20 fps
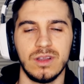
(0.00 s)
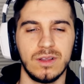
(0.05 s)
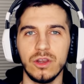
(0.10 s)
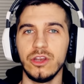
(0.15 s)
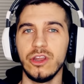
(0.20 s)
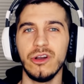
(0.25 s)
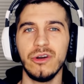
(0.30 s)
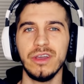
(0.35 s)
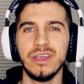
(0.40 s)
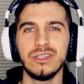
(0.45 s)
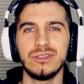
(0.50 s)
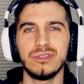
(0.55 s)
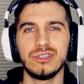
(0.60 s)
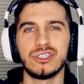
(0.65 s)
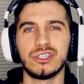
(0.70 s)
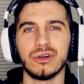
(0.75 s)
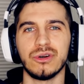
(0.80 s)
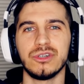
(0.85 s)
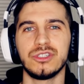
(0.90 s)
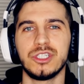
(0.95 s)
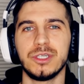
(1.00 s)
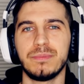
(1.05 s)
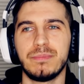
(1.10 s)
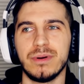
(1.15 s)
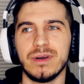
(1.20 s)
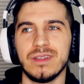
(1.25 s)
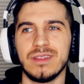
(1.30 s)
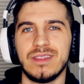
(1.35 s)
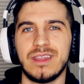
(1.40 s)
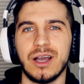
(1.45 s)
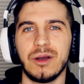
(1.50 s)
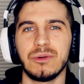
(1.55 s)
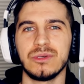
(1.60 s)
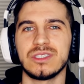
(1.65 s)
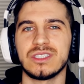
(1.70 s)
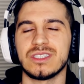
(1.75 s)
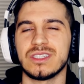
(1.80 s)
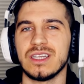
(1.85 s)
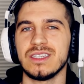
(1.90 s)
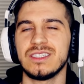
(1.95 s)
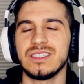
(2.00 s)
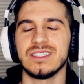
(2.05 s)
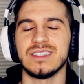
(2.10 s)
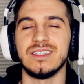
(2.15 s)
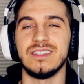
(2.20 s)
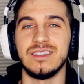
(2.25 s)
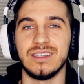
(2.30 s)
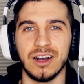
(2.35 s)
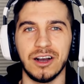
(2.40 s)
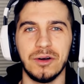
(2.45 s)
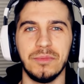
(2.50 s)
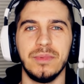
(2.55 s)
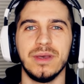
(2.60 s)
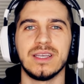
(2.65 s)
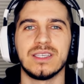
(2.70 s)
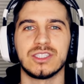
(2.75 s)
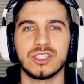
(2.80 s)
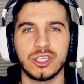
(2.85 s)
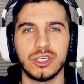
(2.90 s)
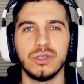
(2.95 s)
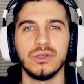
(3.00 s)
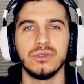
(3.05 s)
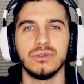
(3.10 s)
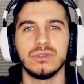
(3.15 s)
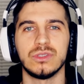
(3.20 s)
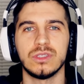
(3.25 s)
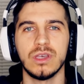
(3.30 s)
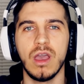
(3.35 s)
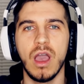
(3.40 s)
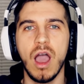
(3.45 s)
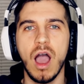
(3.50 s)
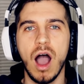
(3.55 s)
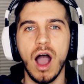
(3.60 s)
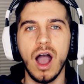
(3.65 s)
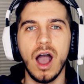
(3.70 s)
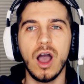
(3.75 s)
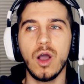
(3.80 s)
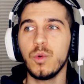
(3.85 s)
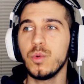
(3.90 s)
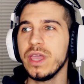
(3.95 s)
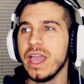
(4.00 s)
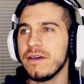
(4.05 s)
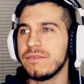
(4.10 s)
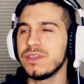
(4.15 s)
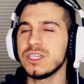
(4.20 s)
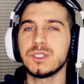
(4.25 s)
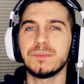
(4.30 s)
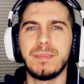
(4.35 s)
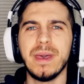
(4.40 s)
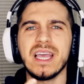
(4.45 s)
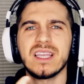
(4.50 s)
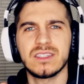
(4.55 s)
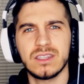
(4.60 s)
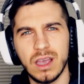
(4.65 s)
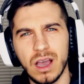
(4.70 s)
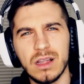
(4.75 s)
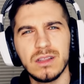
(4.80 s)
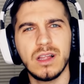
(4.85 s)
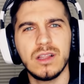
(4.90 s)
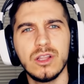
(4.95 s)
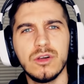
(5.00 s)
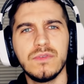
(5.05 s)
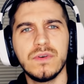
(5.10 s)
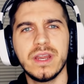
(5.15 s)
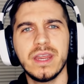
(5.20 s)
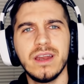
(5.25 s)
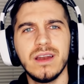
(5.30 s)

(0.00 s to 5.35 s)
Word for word: No hate to Georgi, but that was such a dumb excuse. Uh, we have this big tell all over